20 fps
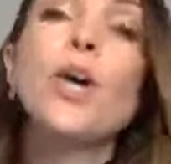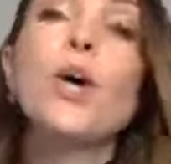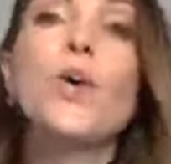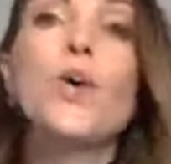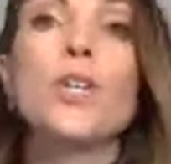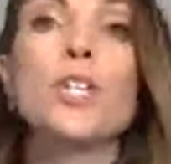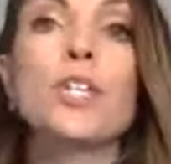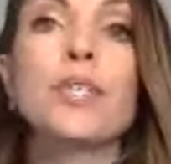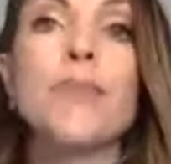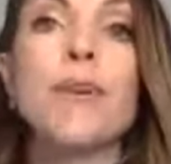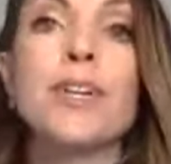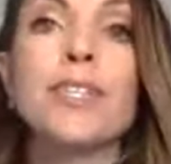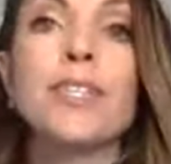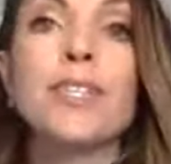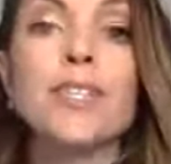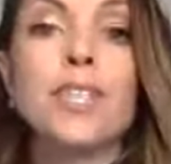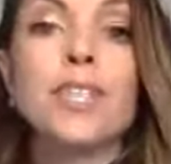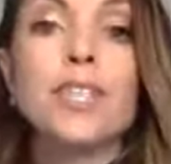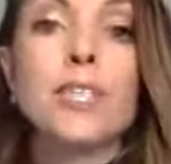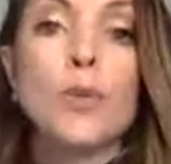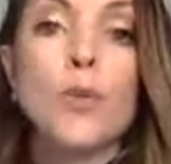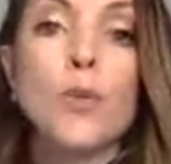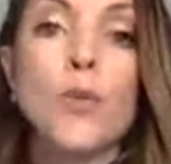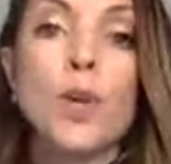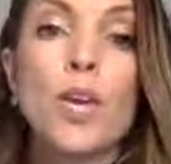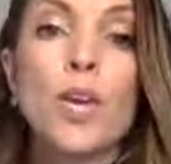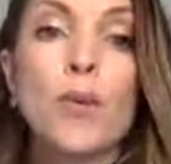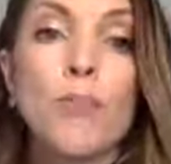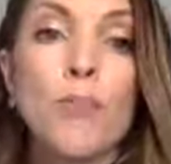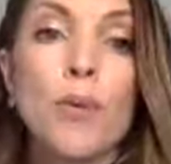which is my
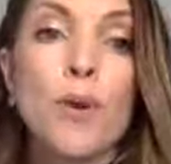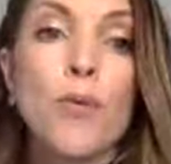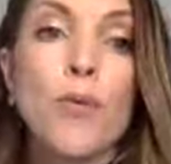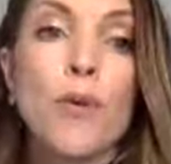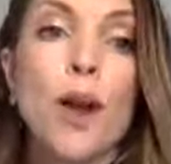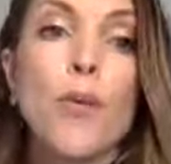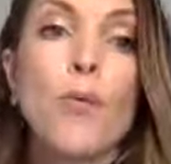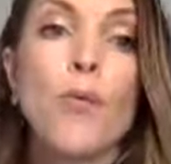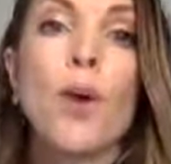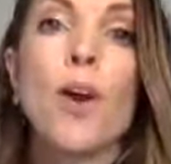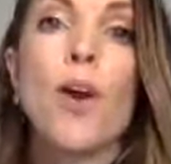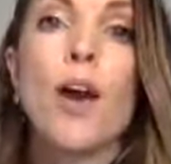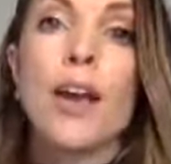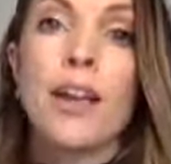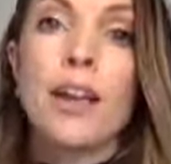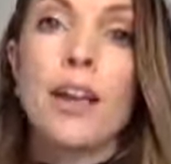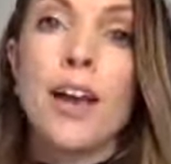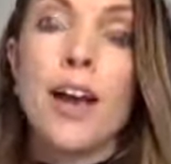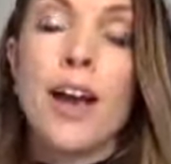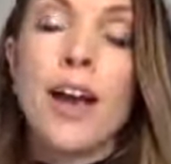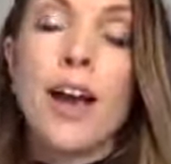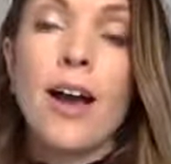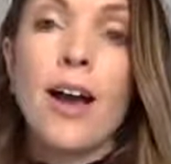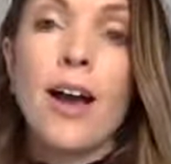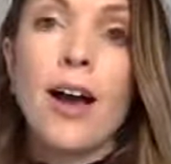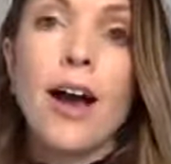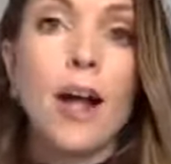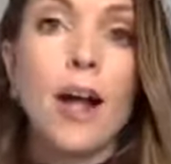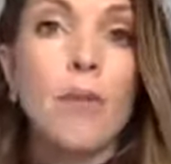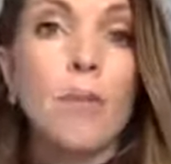6-week program where I
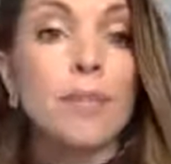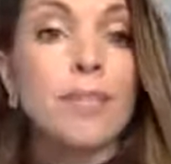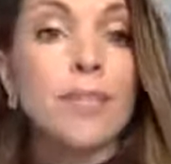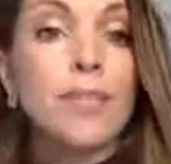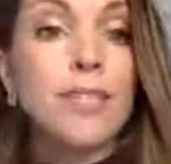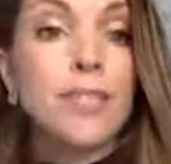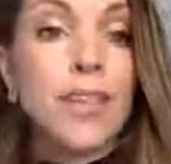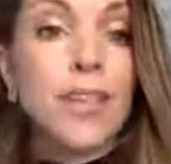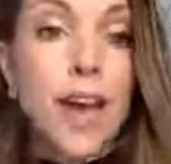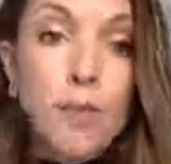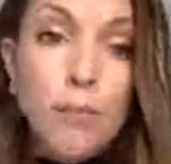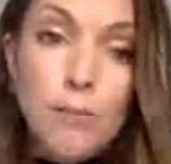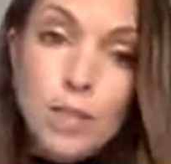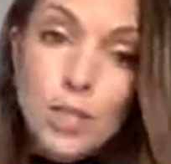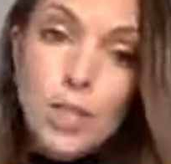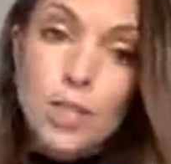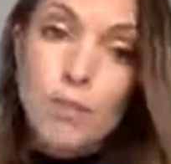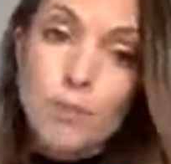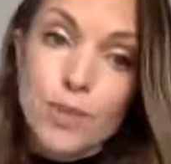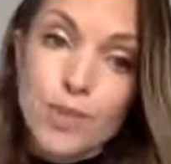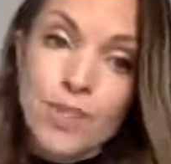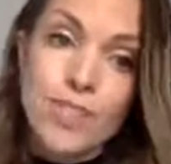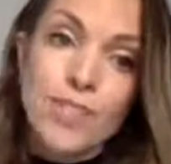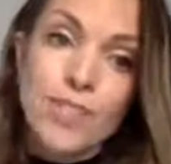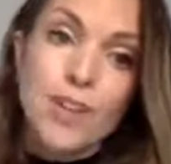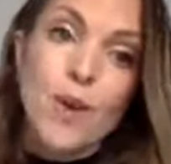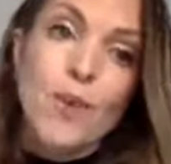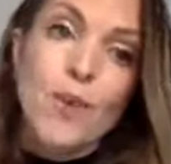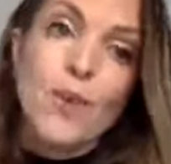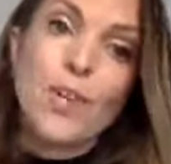help established business
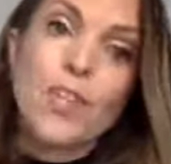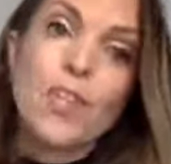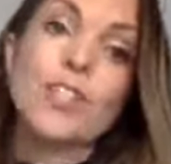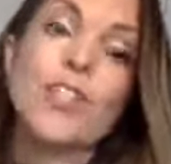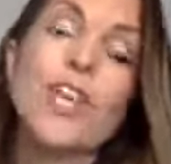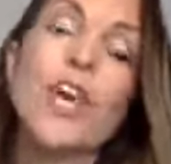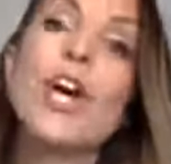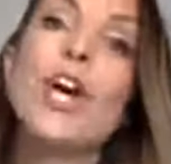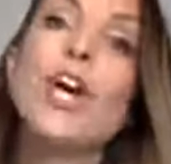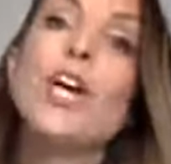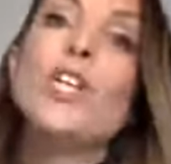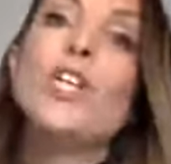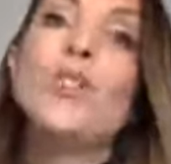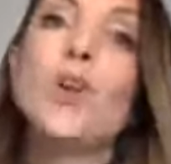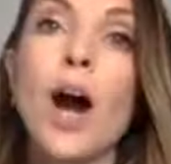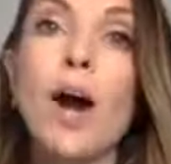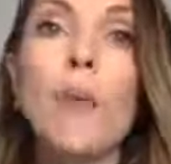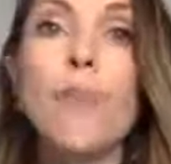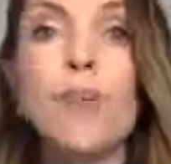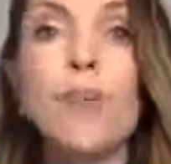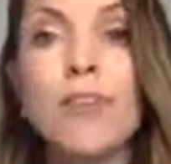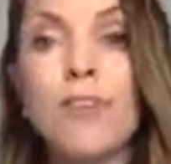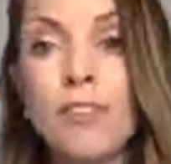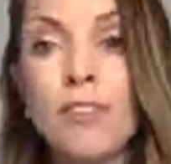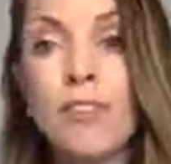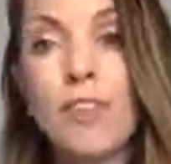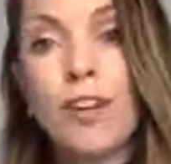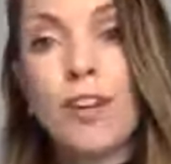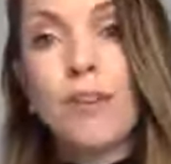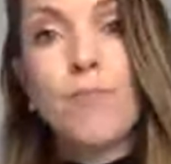owners to
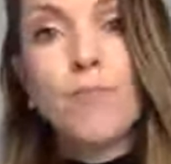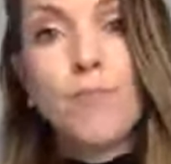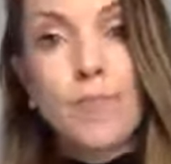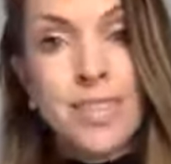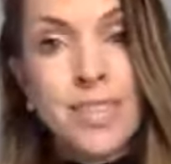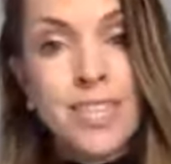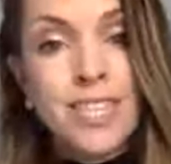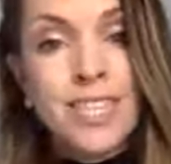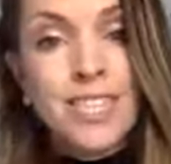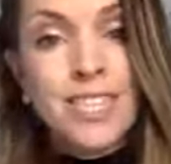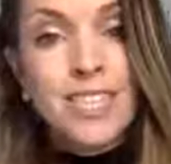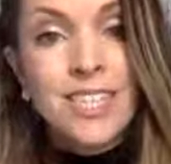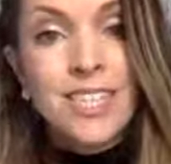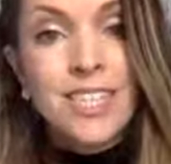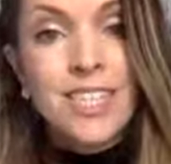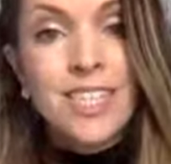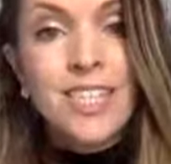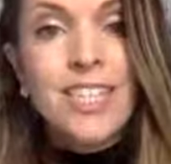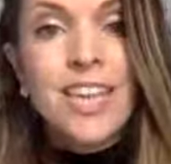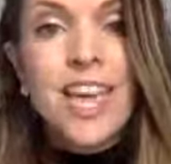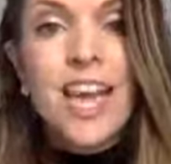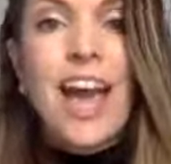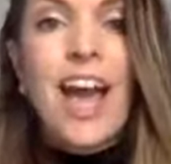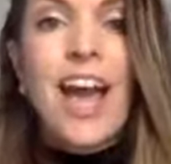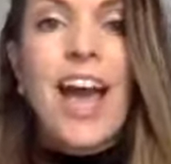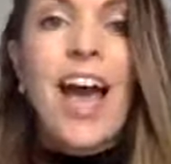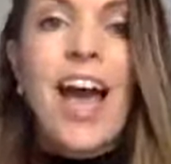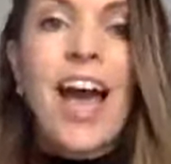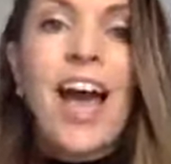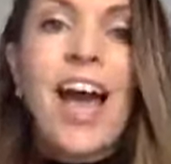uplevel their businesses
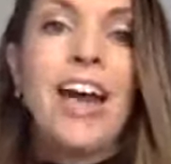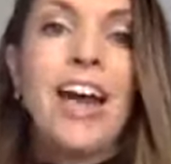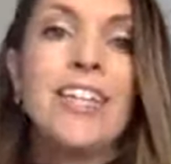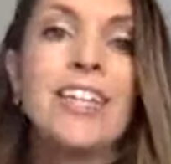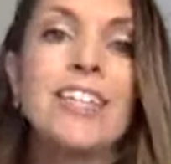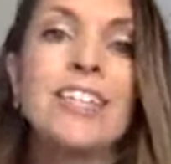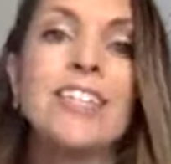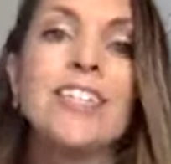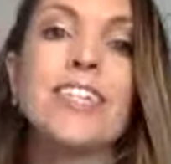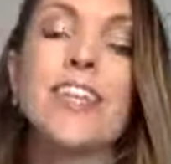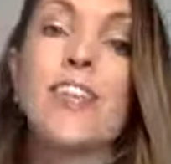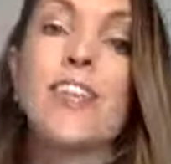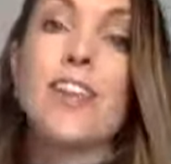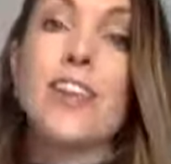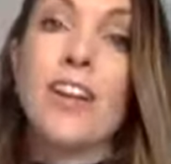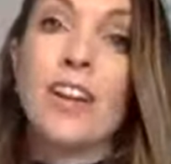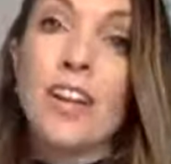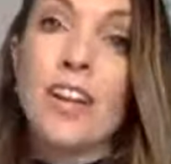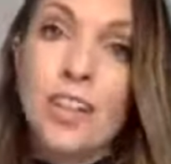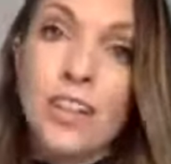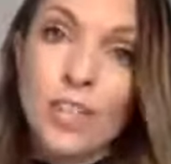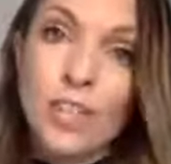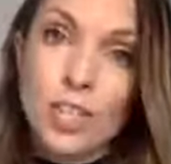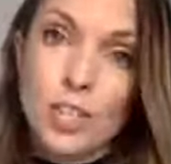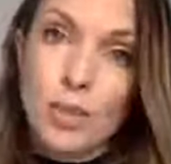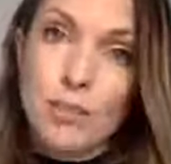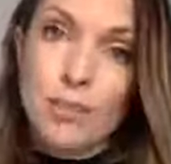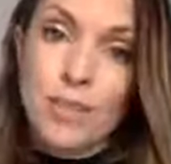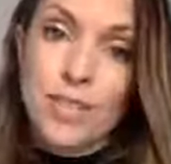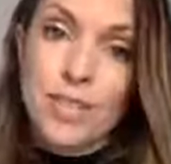and their
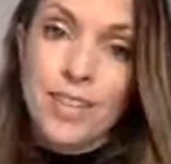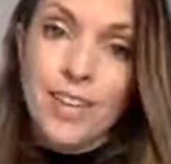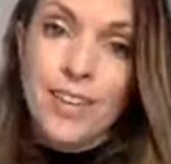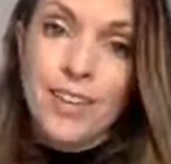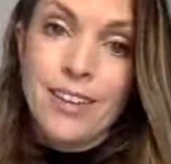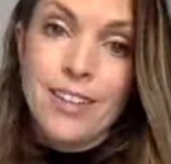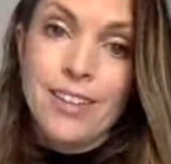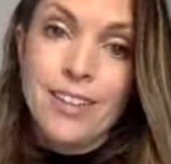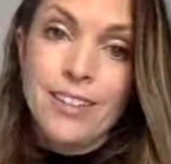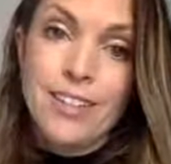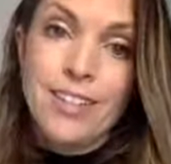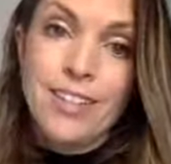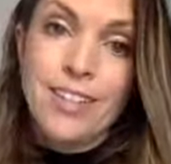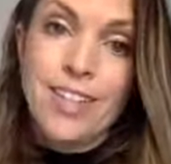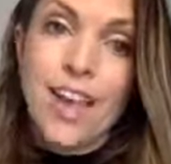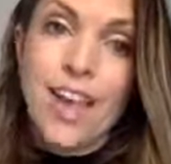leadership skills.